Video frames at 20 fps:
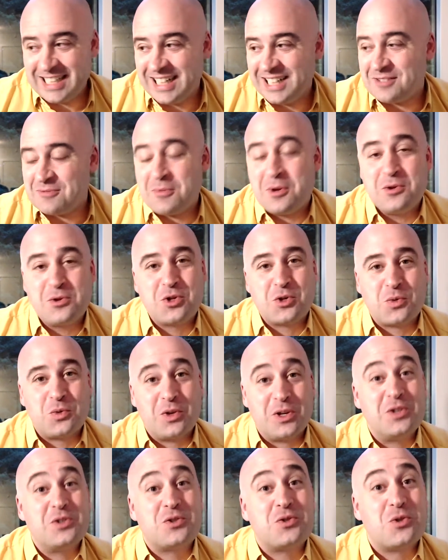mutual
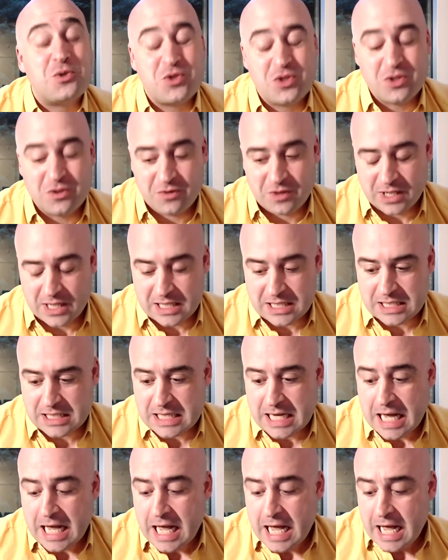intrusiveness.
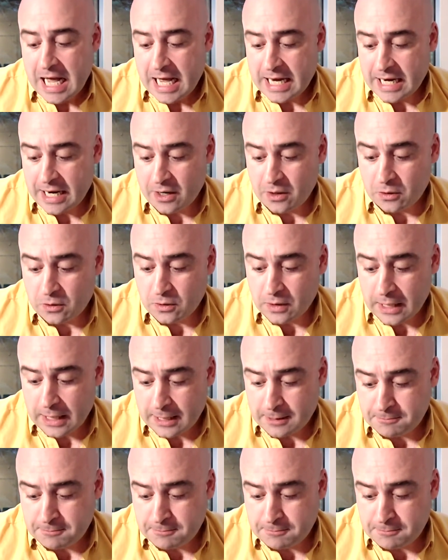Now,